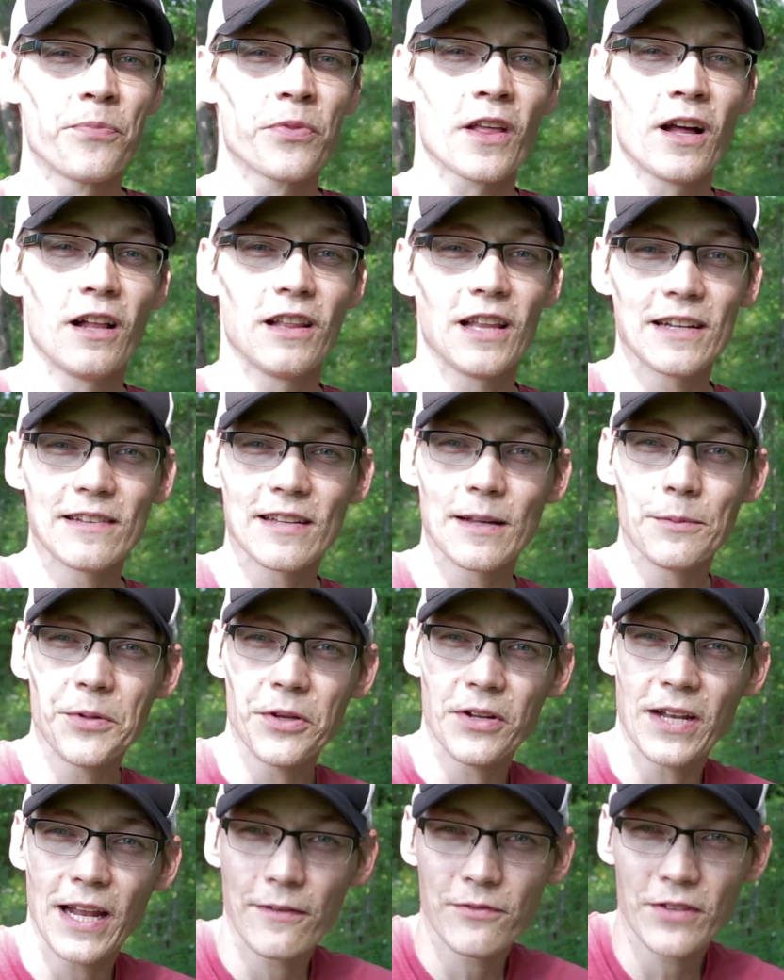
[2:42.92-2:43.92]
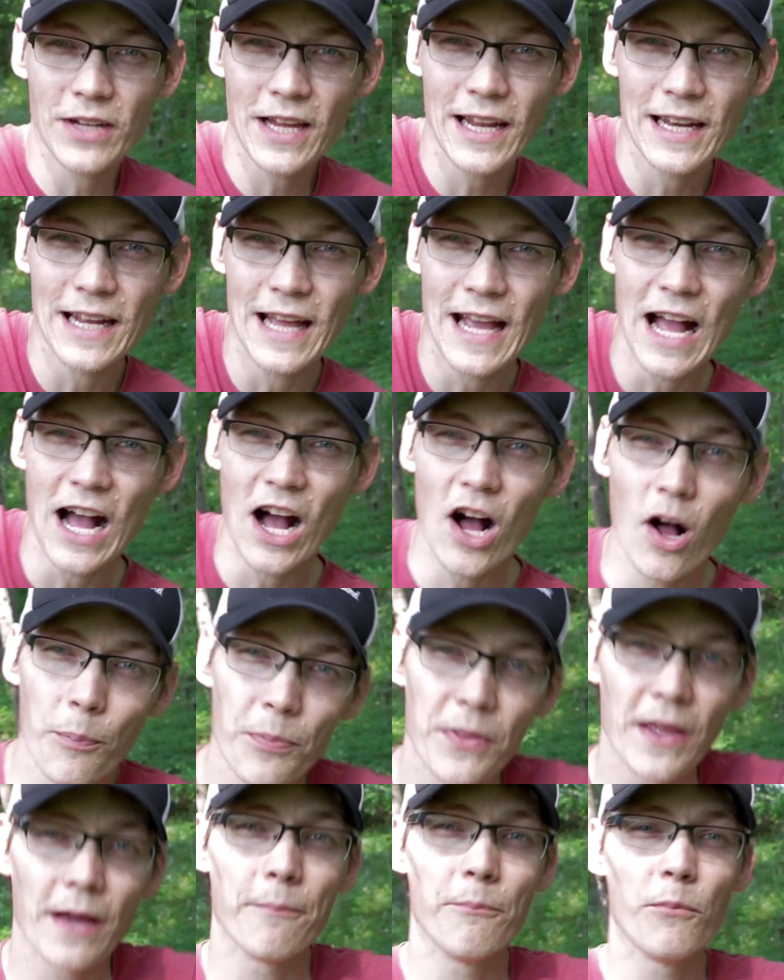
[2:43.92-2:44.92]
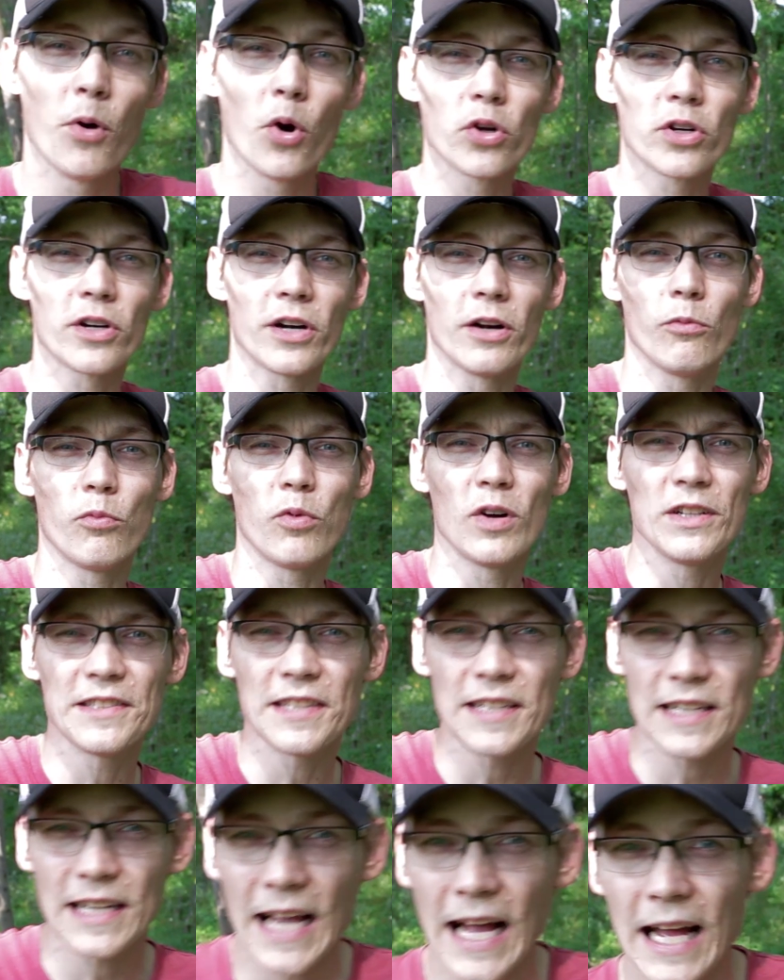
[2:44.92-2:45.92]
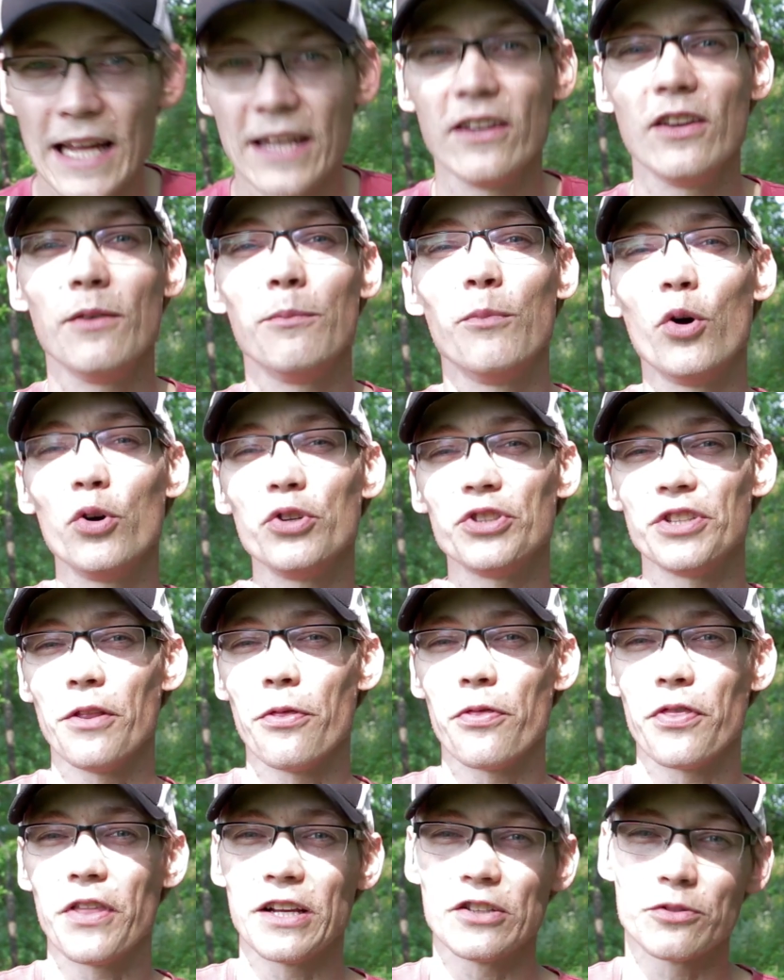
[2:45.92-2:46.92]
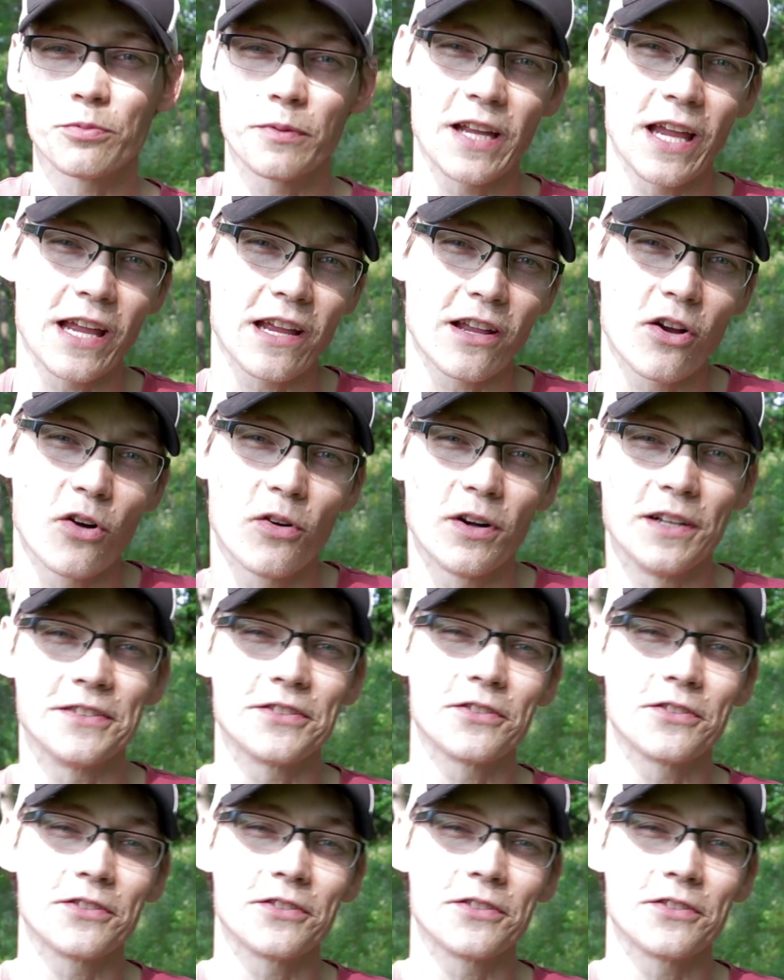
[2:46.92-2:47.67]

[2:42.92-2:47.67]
a lot of times they'd have to kind of help that motor, and once it got into motion, things would get going.